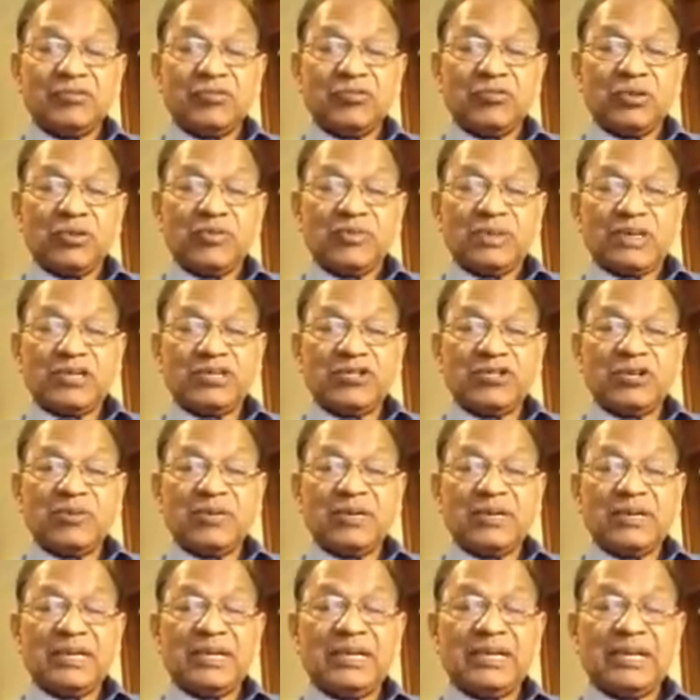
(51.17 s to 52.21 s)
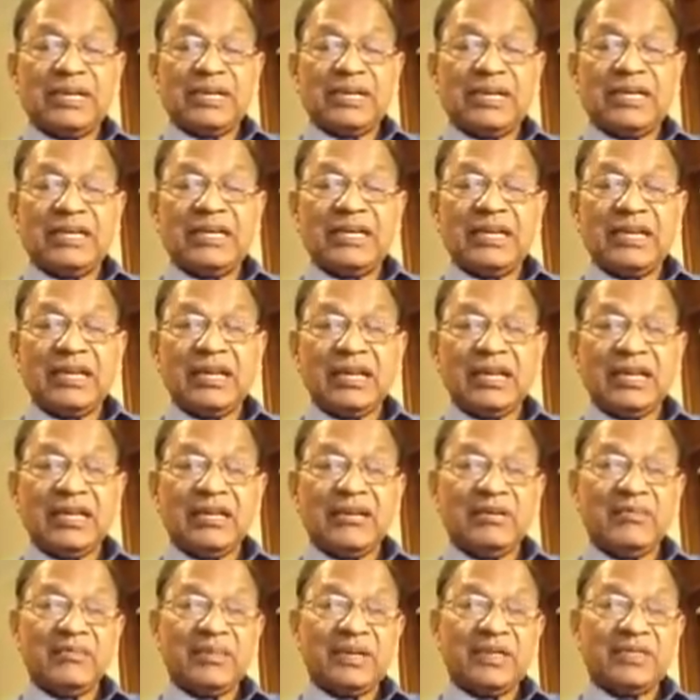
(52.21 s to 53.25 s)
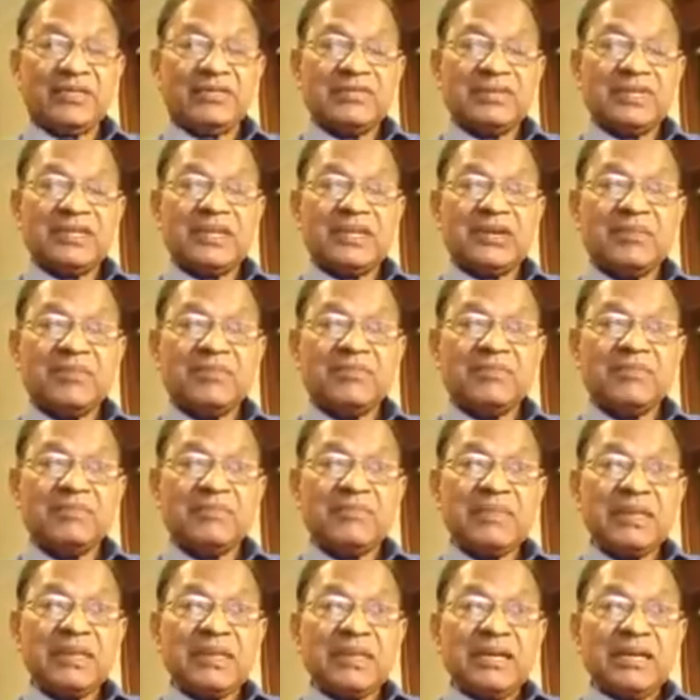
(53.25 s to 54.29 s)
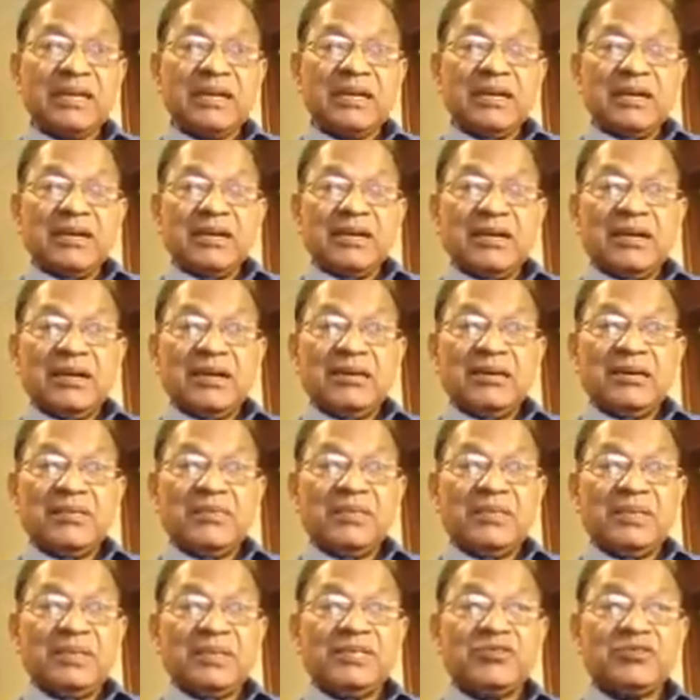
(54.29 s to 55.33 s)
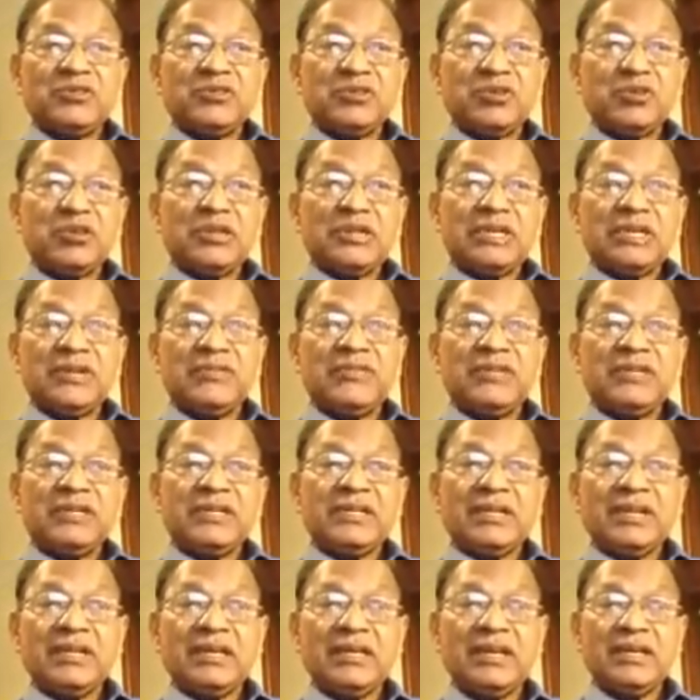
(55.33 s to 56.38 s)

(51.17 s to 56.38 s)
quit my job in 1990. I had a passive income, but this was totally different.